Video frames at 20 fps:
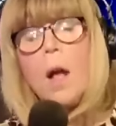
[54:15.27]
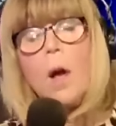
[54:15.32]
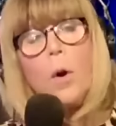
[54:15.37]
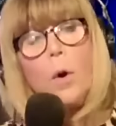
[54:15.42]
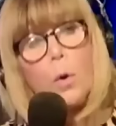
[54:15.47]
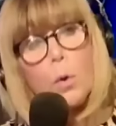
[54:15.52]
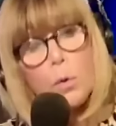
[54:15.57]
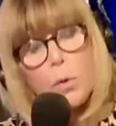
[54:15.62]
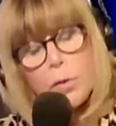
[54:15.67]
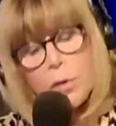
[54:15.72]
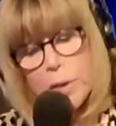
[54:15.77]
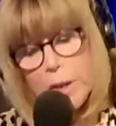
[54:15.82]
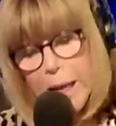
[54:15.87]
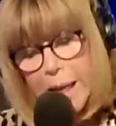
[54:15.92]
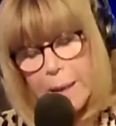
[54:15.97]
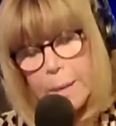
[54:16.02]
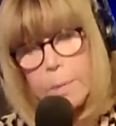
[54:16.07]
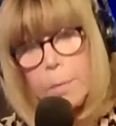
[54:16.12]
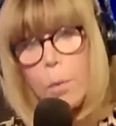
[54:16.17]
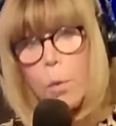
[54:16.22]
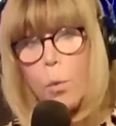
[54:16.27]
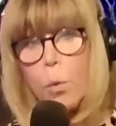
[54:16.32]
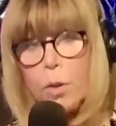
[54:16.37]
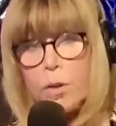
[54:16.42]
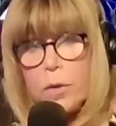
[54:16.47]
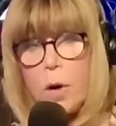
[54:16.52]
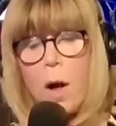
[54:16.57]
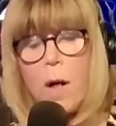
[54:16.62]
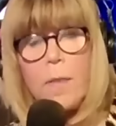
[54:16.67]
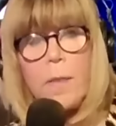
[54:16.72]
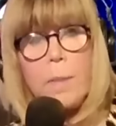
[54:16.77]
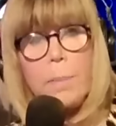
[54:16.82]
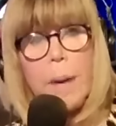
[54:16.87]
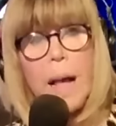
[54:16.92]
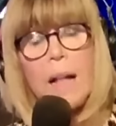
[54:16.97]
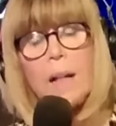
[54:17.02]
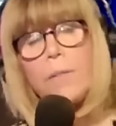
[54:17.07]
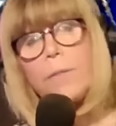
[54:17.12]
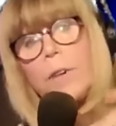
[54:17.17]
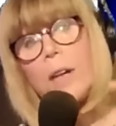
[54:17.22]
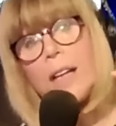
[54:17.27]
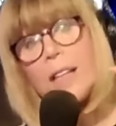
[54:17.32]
whose name was on the ballot